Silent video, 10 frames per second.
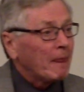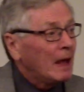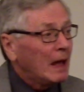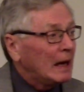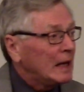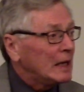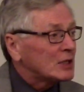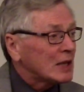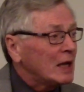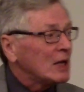And he
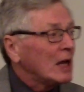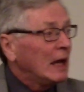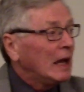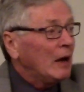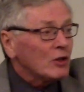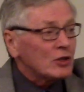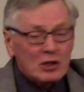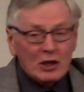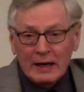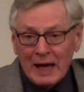says, here is the
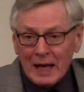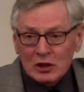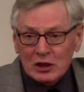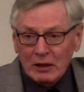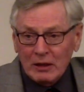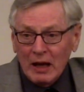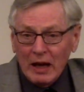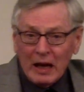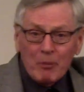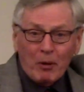connection.
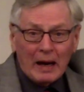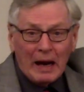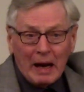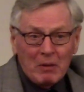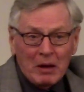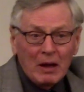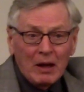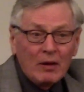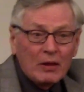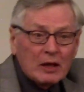Abraham,
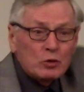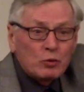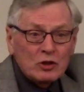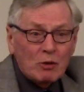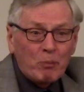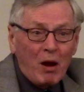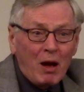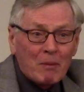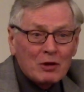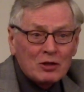this was the
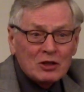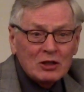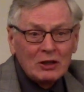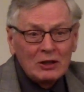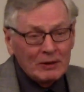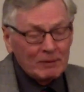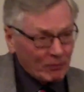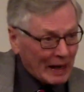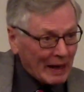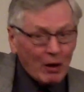promise.
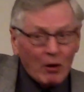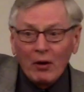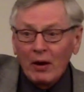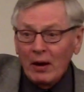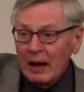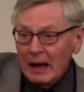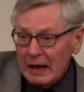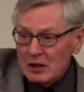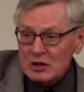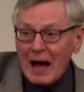Now it
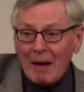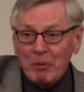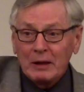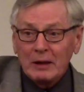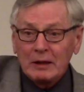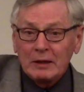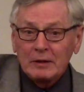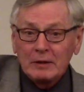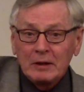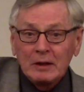has happened.
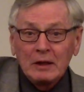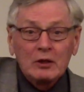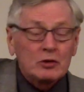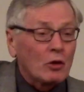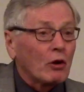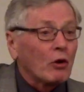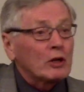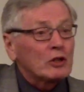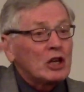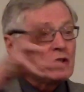So the Lord
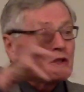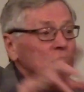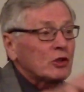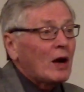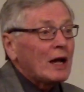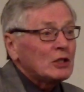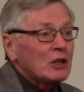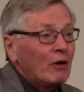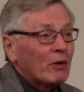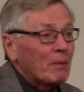Jesus Christ
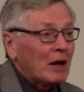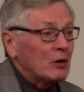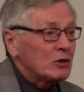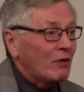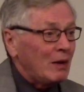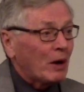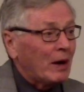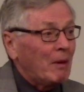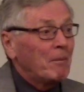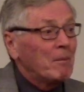from the house of Abraham
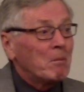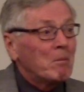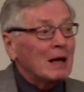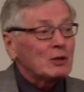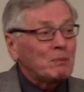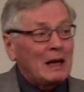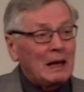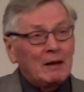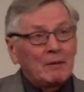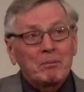must be
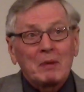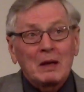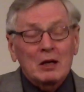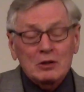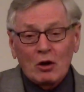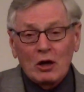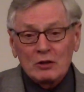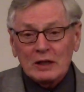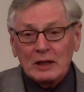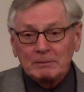because God said.